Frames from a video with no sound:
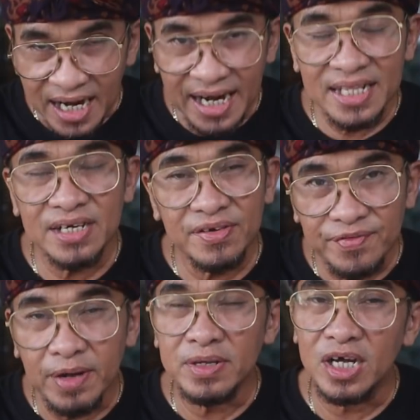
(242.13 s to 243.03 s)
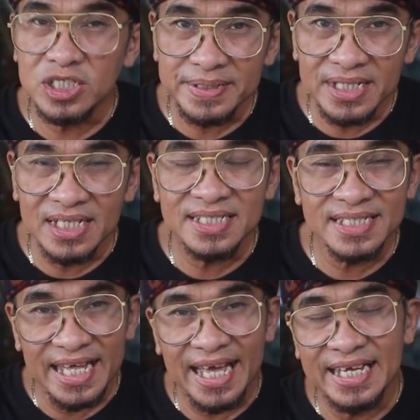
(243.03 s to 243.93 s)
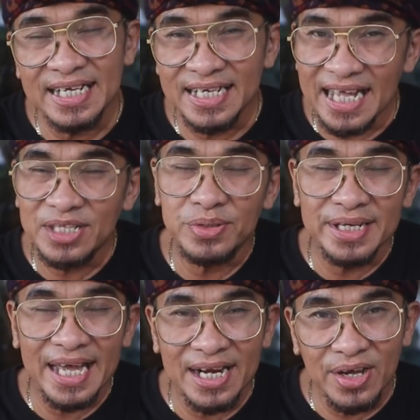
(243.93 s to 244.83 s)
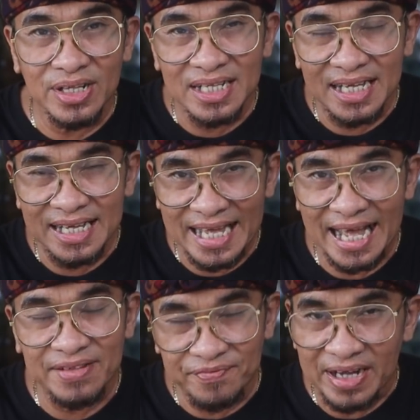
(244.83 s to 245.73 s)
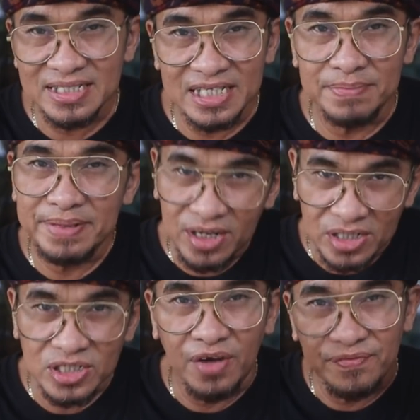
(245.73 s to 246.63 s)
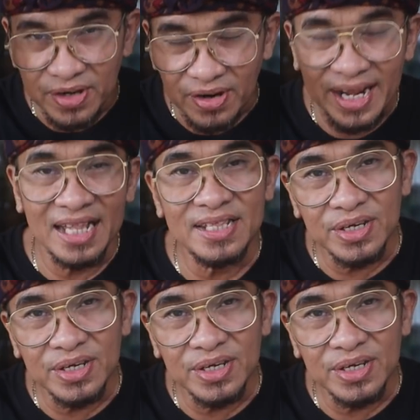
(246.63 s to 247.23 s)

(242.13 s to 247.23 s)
letter from the hospital saying that you cannot get vaccine because of your health